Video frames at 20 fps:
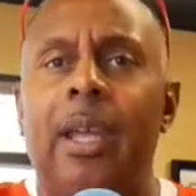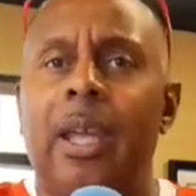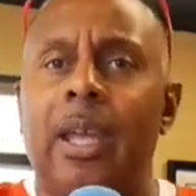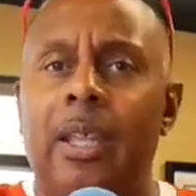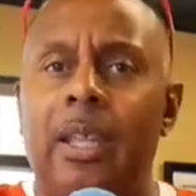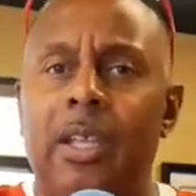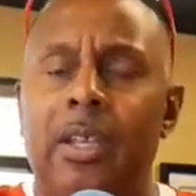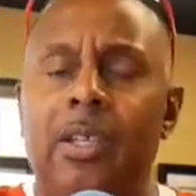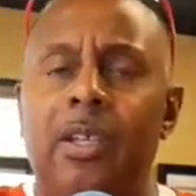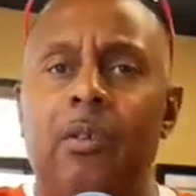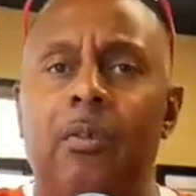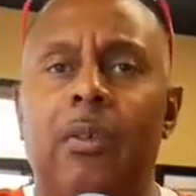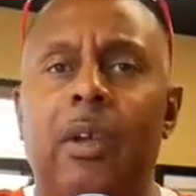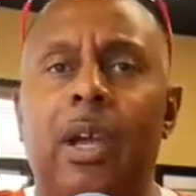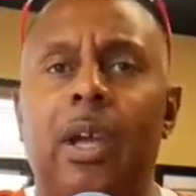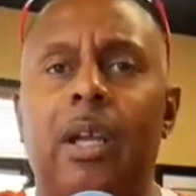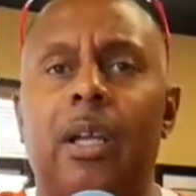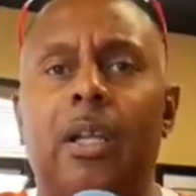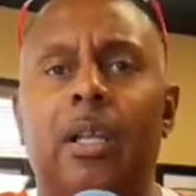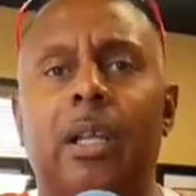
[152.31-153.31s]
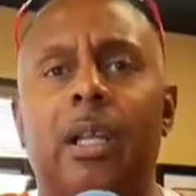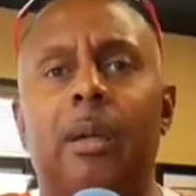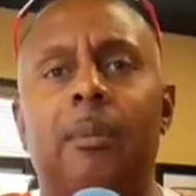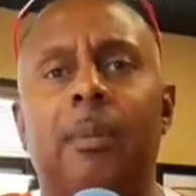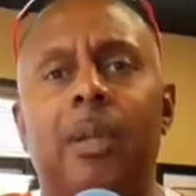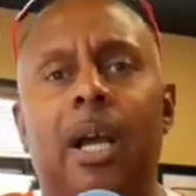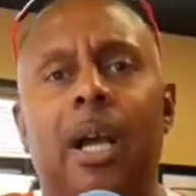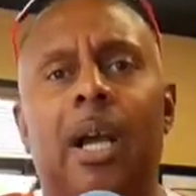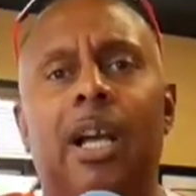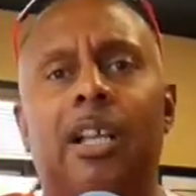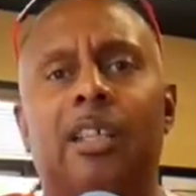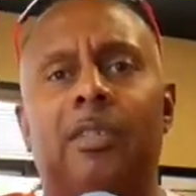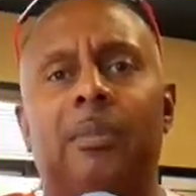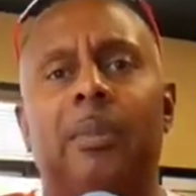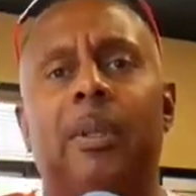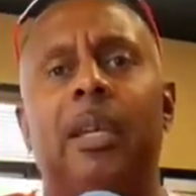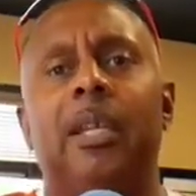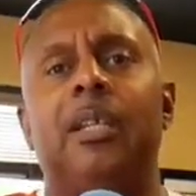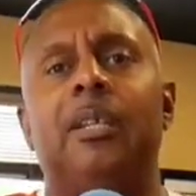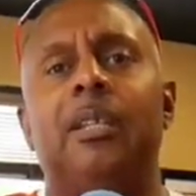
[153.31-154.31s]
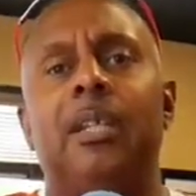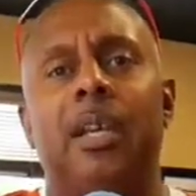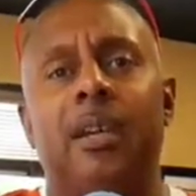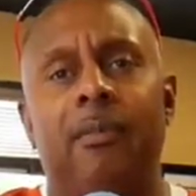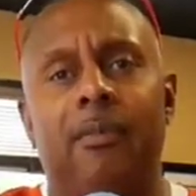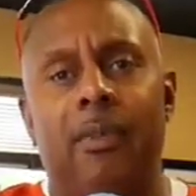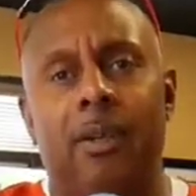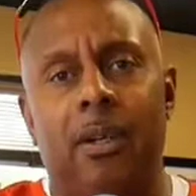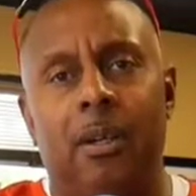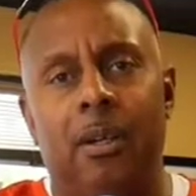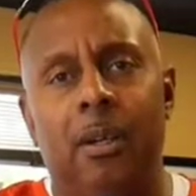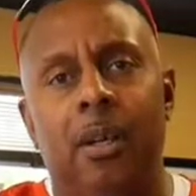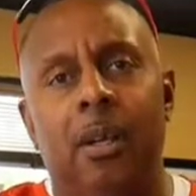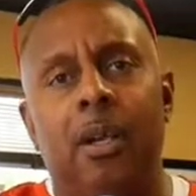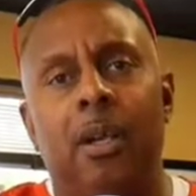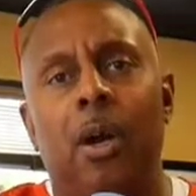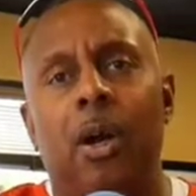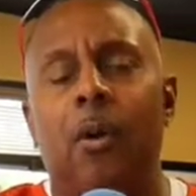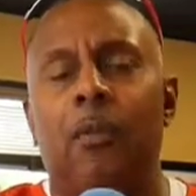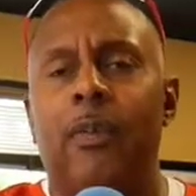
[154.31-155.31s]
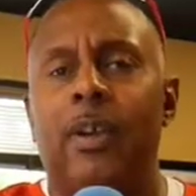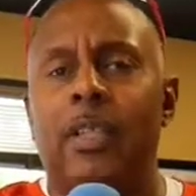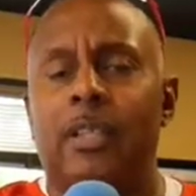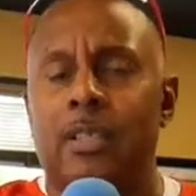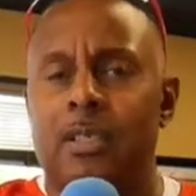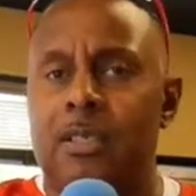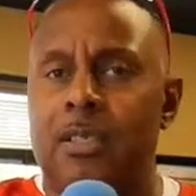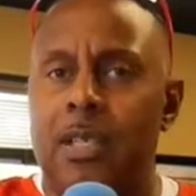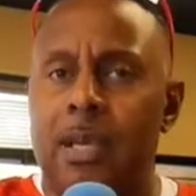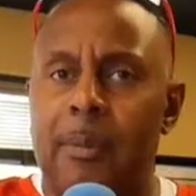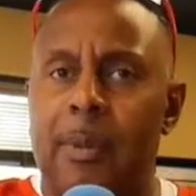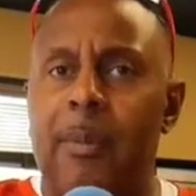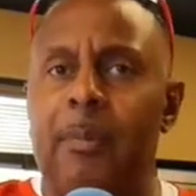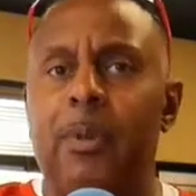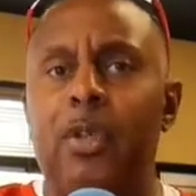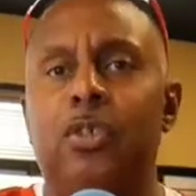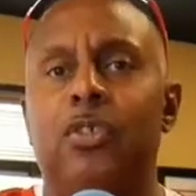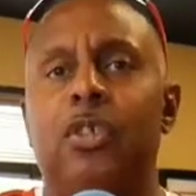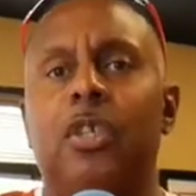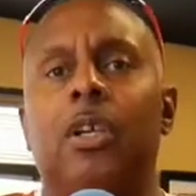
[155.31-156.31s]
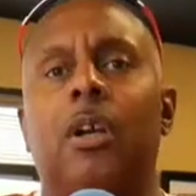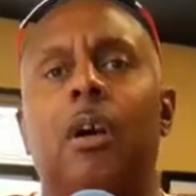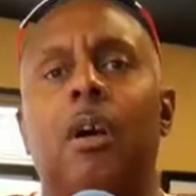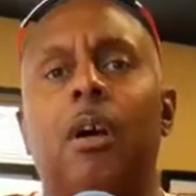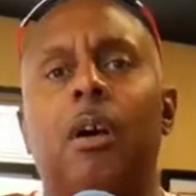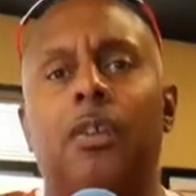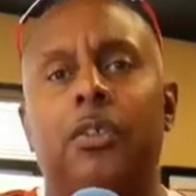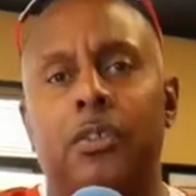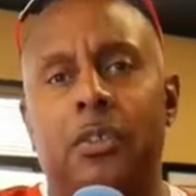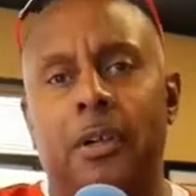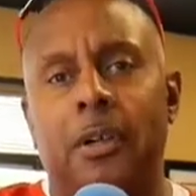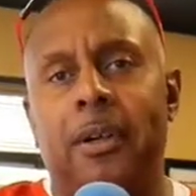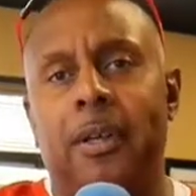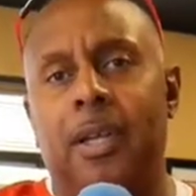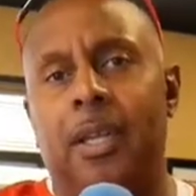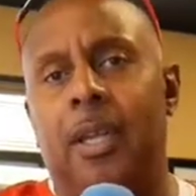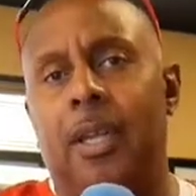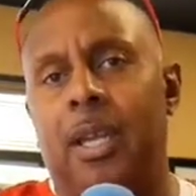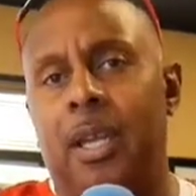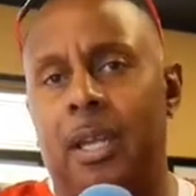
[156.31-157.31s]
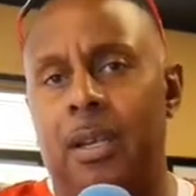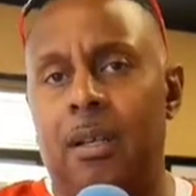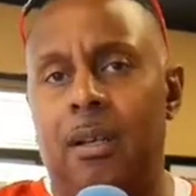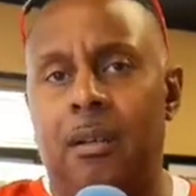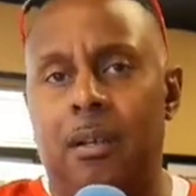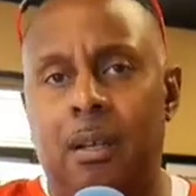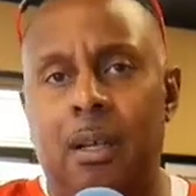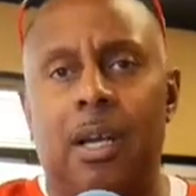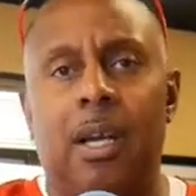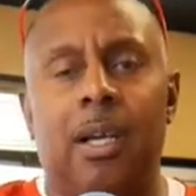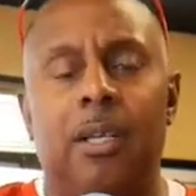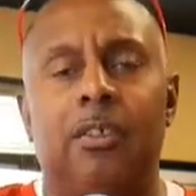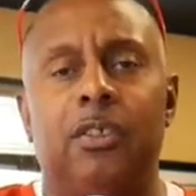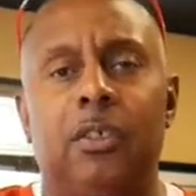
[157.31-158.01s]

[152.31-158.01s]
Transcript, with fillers: and then you've got Club Cosplay Denver over at the Summit Music Hall starting at 8 o'clock.